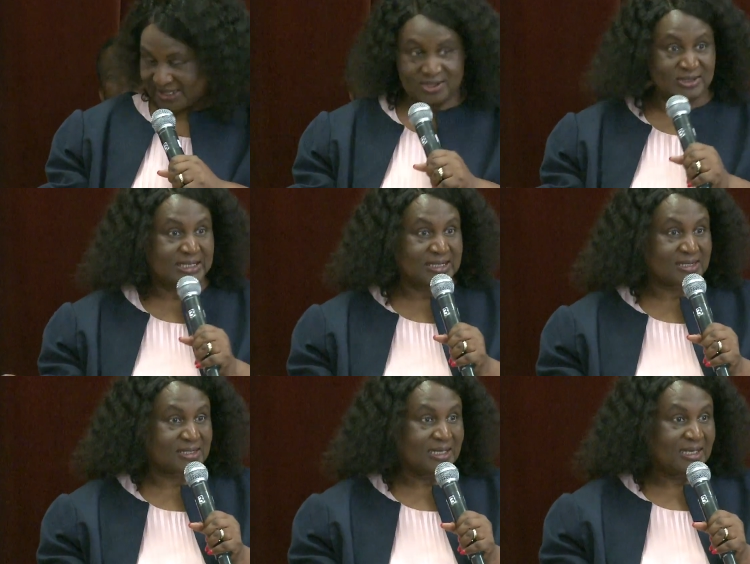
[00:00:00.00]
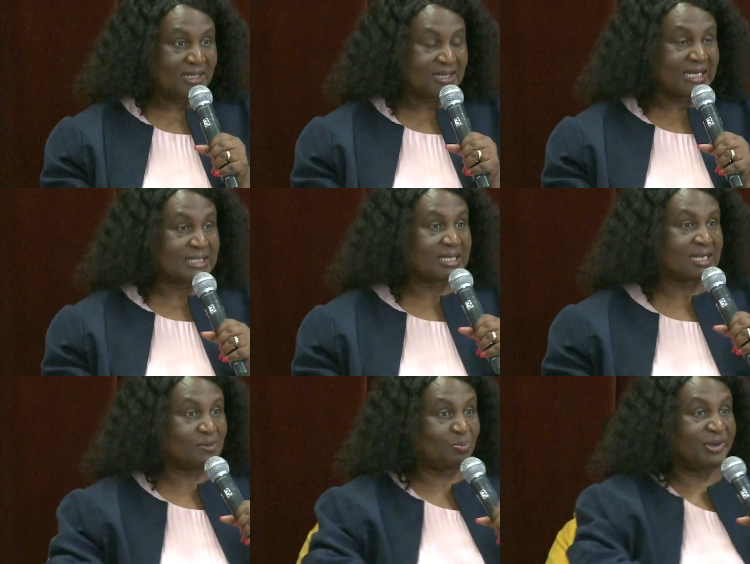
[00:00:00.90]
goodness. Then he
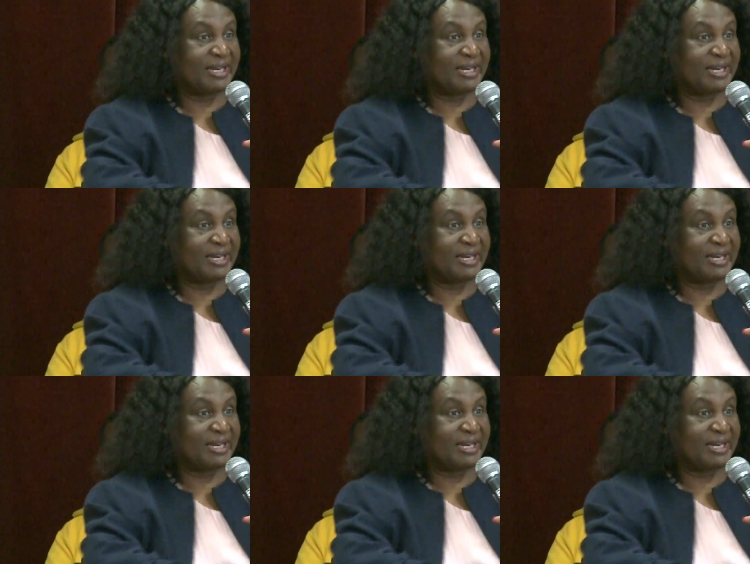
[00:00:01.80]
says, put